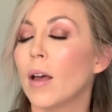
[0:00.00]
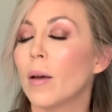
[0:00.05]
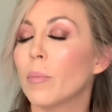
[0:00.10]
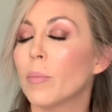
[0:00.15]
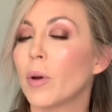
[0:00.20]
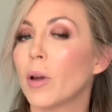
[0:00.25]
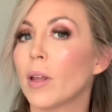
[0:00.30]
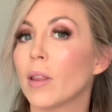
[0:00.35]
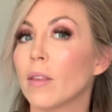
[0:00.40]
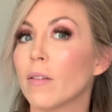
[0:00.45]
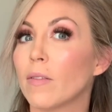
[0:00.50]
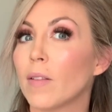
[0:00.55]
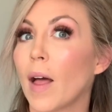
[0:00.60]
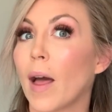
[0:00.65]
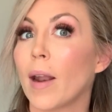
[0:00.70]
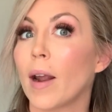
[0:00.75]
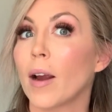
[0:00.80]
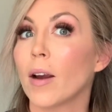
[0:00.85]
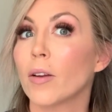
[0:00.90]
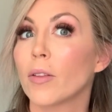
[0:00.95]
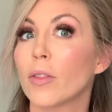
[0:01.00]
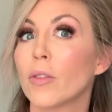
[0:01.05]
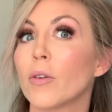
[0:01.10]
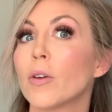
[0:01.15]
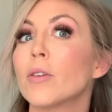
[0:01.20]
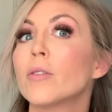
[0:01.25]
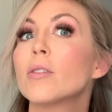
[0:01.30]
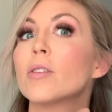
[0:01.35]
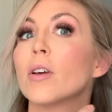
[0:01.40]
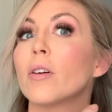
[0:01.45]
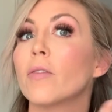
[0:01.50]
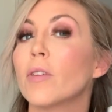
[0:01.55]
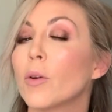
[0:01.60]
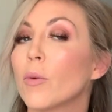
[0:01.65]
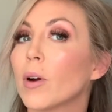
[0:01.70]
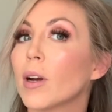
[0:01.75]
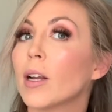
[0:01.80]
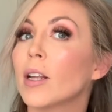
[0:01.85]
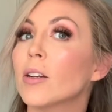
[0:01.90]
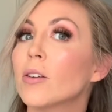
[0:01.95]
putting the flat iron through. So if you were
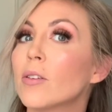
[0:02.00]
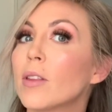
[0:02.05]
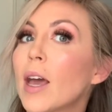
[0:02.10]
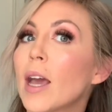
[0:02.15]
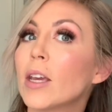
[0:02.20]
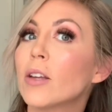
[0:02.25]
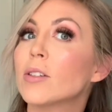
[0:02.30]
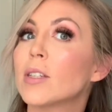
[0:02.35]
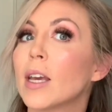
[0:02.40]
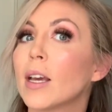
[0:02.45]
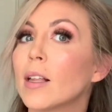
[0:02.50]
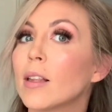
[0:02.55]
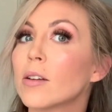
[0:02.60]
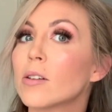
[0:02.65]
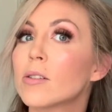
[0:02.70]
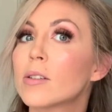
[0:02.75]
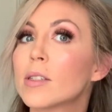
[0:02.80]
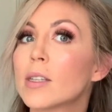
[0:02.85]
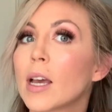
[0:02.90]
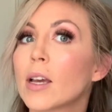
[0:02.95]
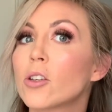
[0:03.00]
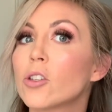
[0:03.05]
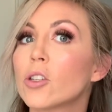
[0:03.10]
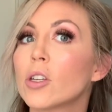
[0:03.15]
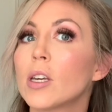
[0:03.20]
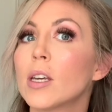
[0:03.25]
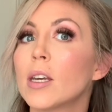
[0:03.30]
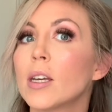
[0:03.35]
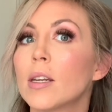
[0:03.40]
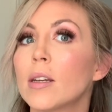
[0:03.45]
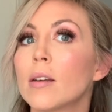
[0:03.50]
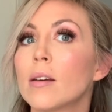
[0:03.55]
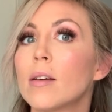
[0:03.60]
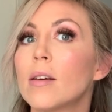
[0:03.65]
gonna do that, you take a little section,